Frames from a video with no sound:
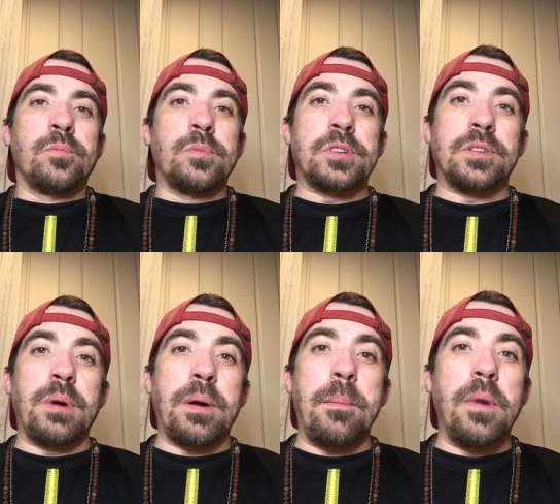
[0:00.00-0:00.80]
which is
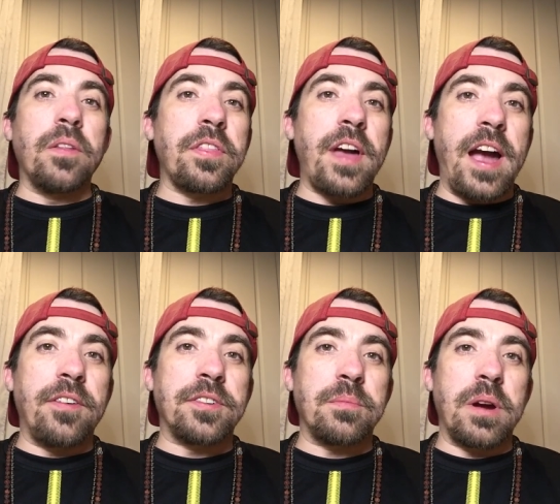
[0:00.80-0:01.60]
about a month
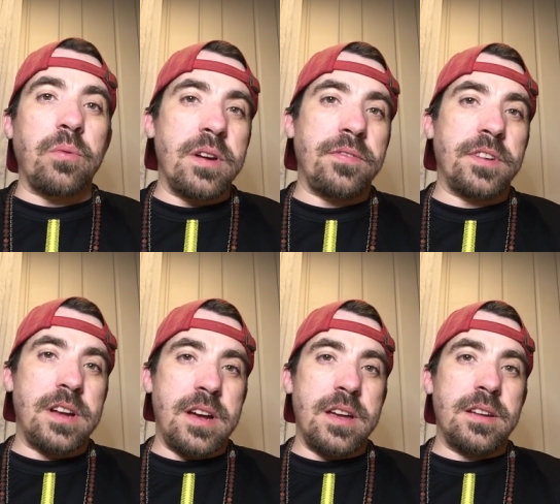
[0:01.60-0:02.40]
after my wife and
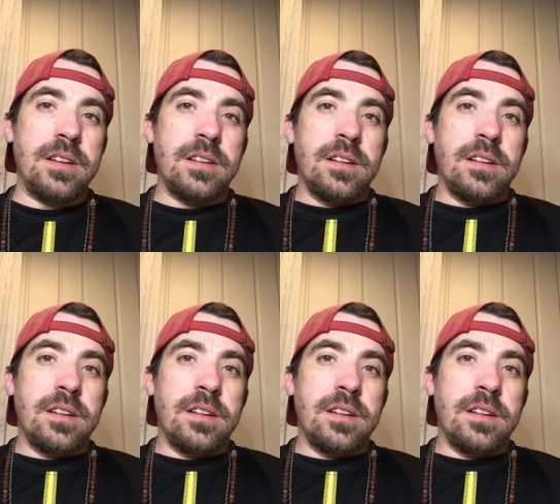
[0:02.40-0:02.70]
I